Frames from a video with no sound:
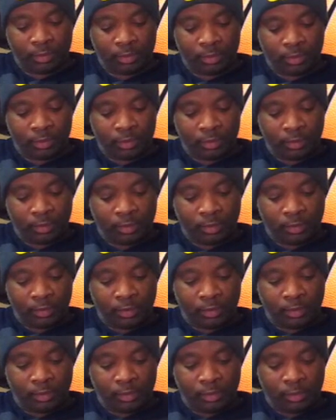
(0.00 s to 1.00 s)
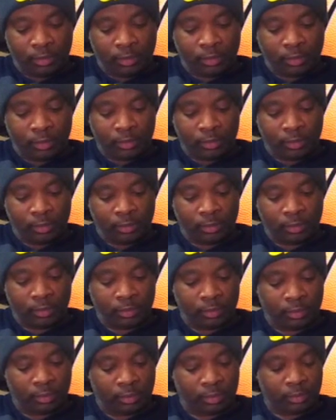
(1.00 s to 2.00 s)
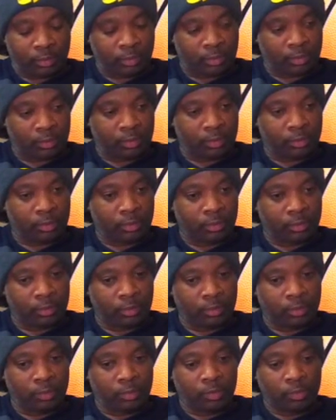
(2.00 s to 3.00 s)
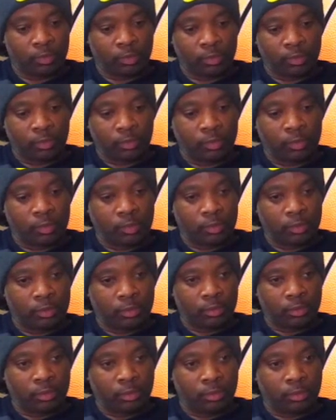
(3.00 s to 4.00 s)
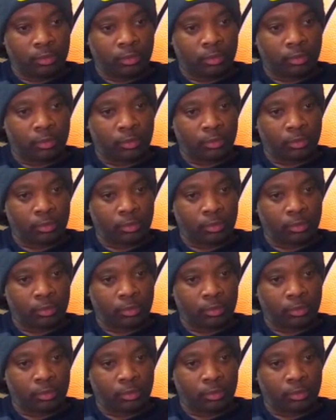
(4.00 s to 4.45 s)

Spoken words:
(not speaking)